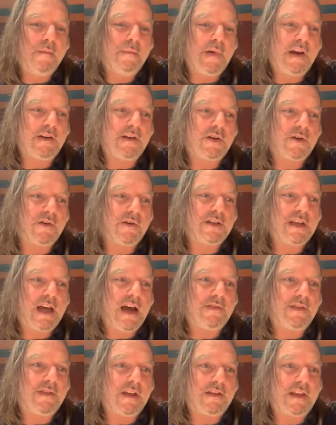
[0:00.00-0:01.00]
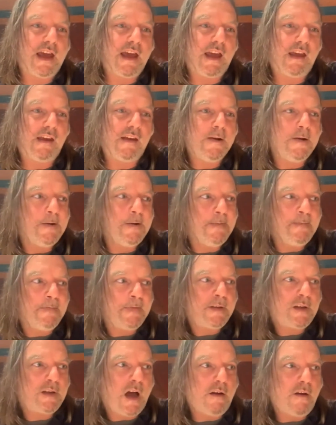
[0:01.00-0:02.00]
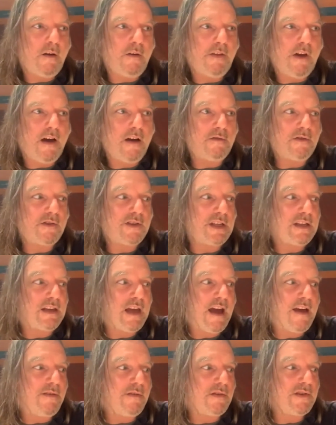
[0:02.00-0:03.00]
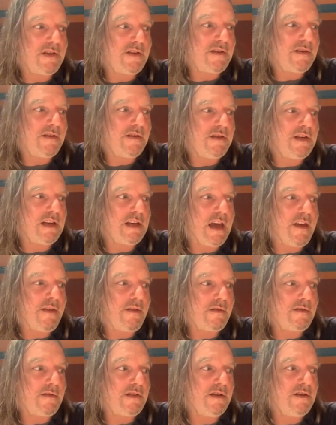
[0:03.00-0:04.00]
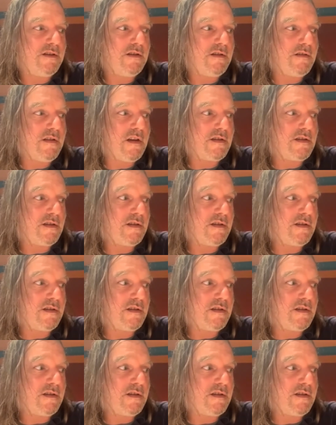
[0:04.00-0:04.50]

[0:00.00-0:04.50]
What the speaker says: But it turns out that they got all the hunters and gatherers together to do